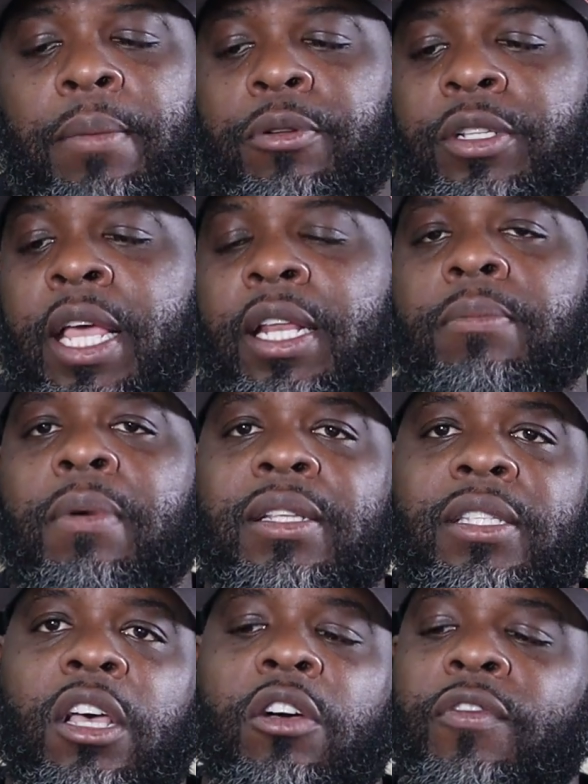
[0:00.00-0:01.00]
protecting
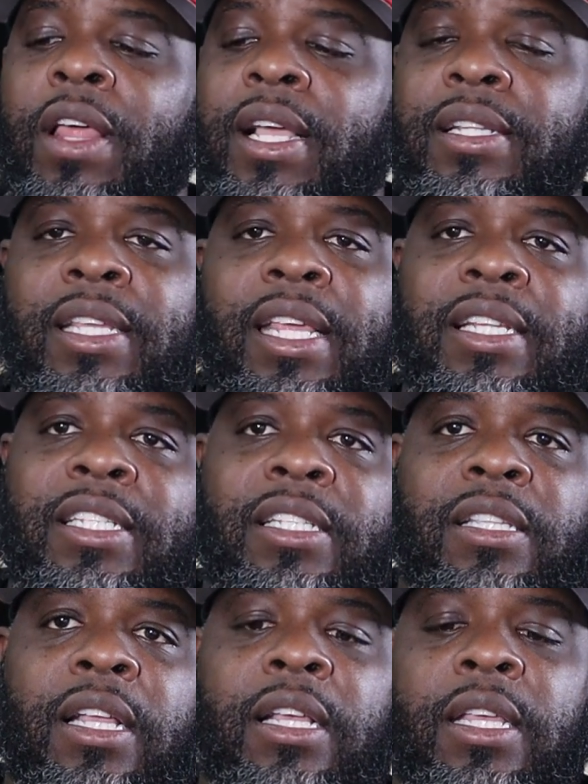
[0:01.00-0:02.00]
myself. Like I said, it's
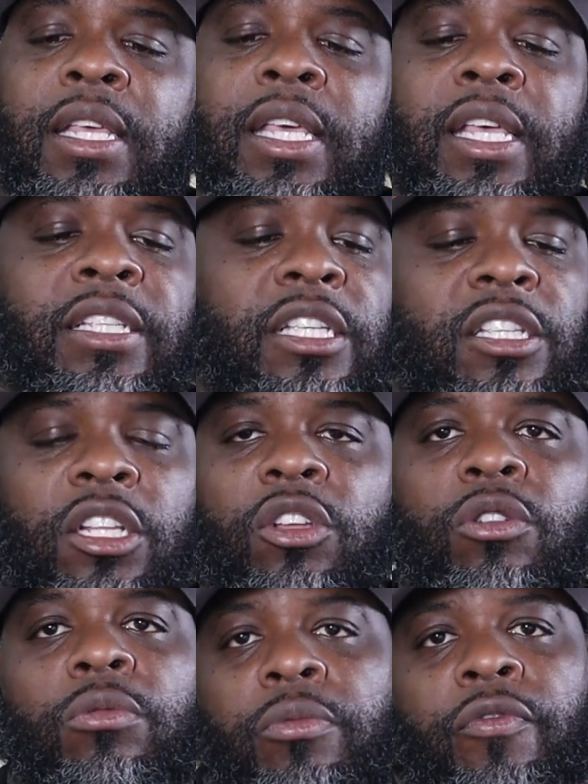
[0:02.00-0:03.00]
just a
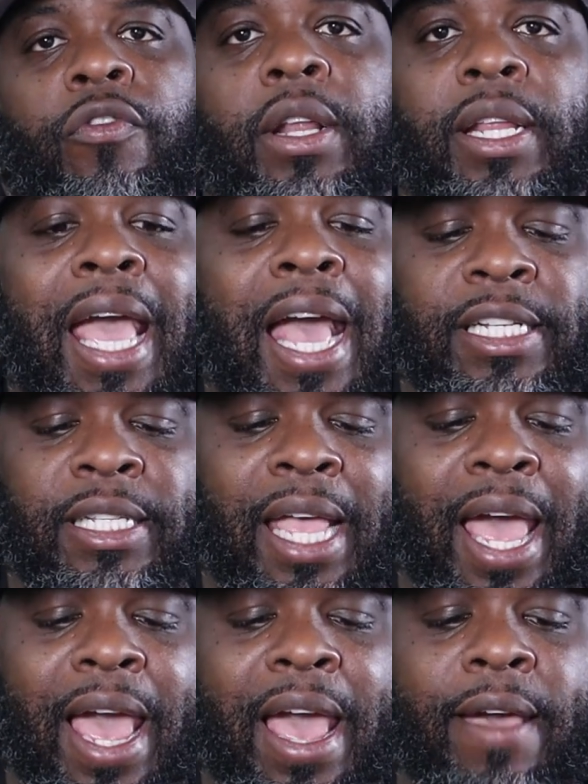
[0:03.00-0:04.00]
little fun gadget
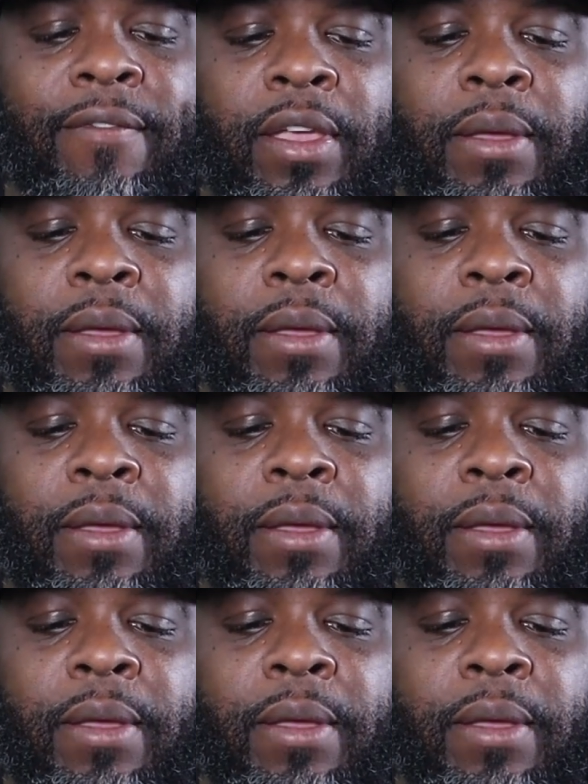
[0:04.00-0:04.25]
to have